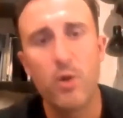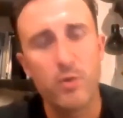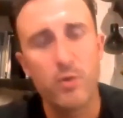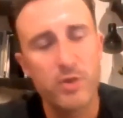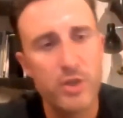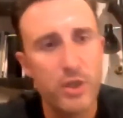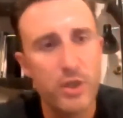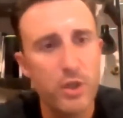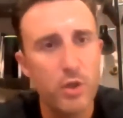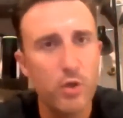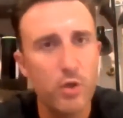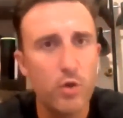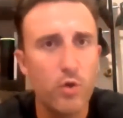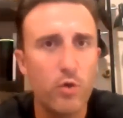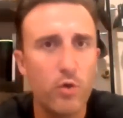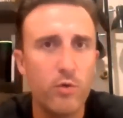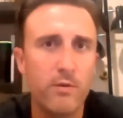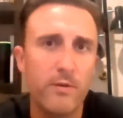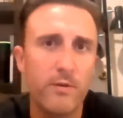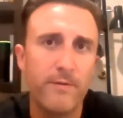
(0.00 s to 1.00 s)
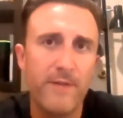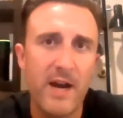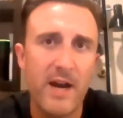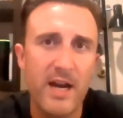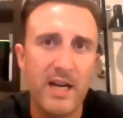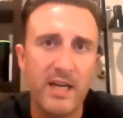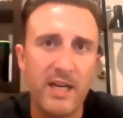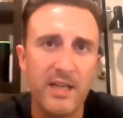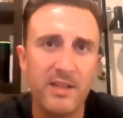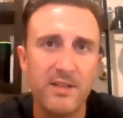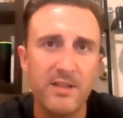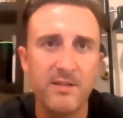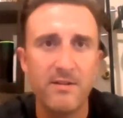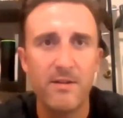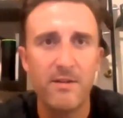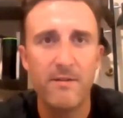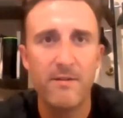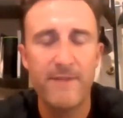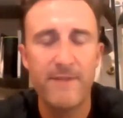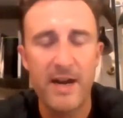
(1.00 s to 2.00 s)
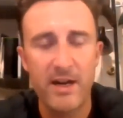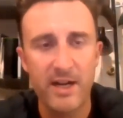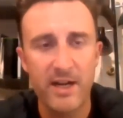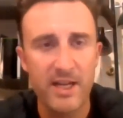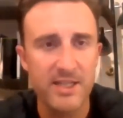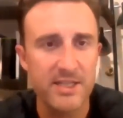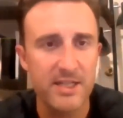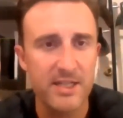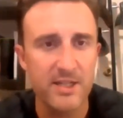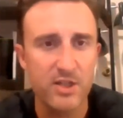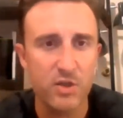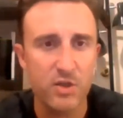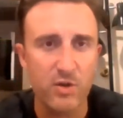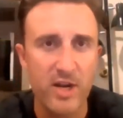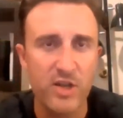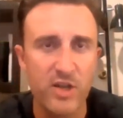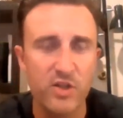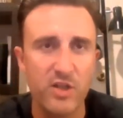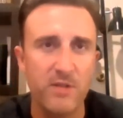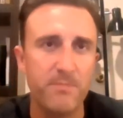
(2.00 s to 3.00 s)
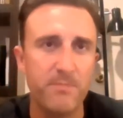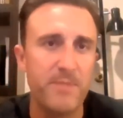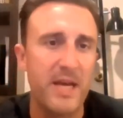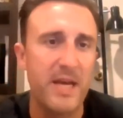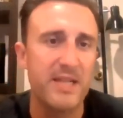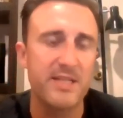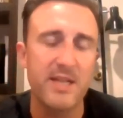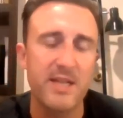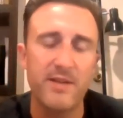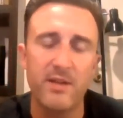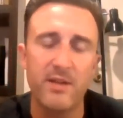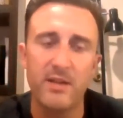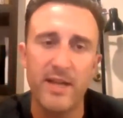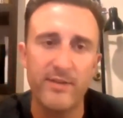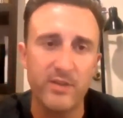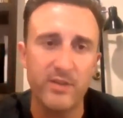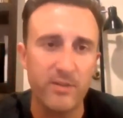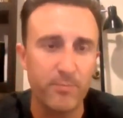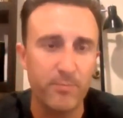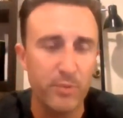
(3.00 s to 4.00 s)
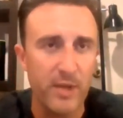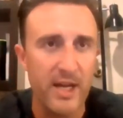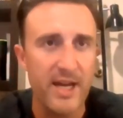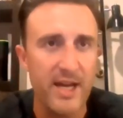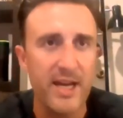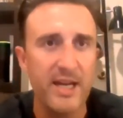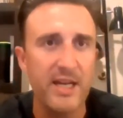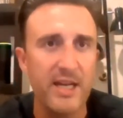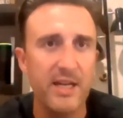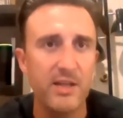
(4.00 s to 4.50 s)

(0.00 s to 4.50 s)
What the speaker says: do you find variance and discretion based on the level of play?